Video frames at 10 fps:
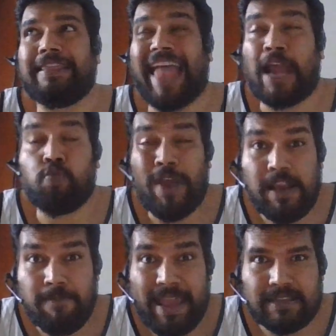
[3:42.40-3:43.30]
that
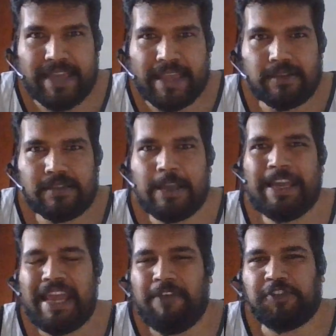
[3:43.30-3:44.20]
will make sense
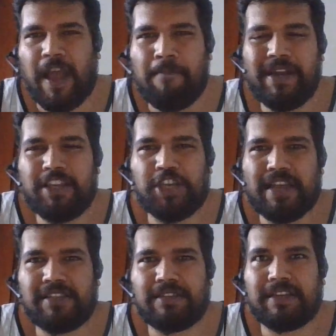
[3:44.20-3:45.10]
if somebody
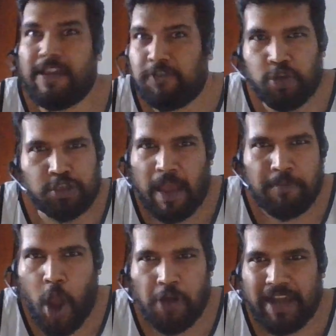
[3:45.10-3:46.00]
just gives you
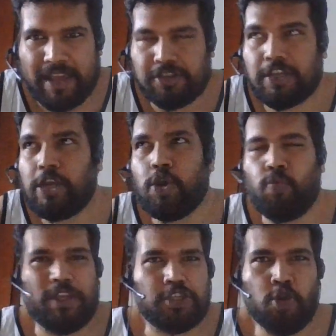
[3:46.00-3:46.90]
some context,
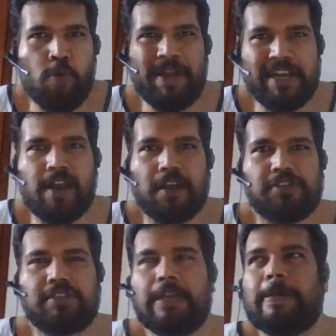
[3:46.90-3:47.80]
which nobody
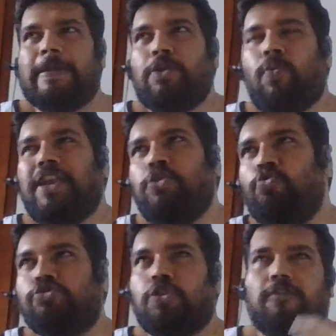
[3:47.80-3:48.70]
does when
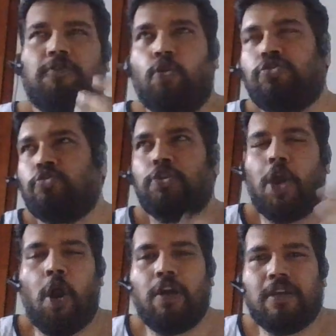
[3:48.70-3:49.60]
you sort of go through
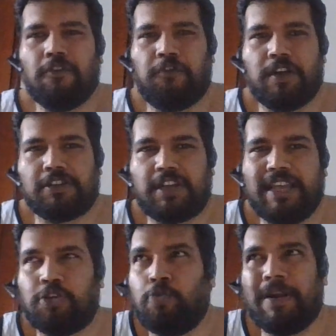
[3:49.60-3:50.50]
your first
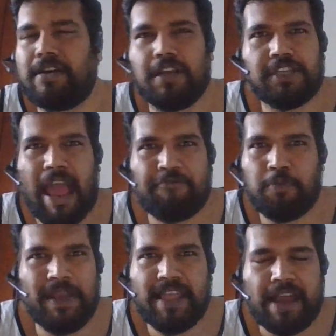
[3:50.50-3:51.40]
read through, but it doesn't have to
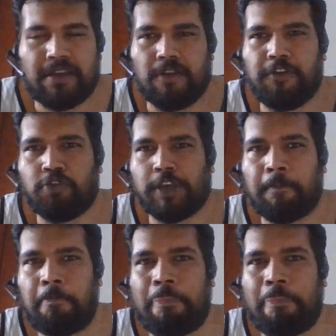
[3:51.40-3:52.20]
be that confusing.